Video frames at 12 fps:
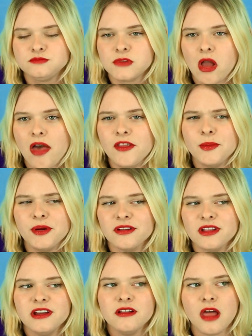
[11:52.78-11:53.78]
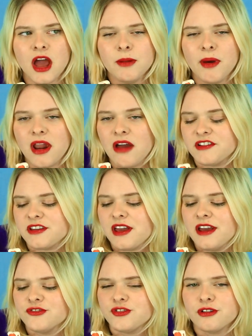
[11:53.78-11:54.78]
And then apparently he lied about having
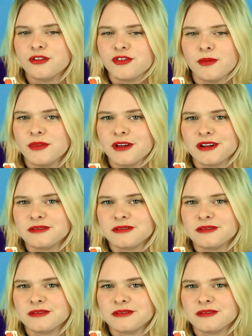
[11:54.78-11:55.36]
cancer or something.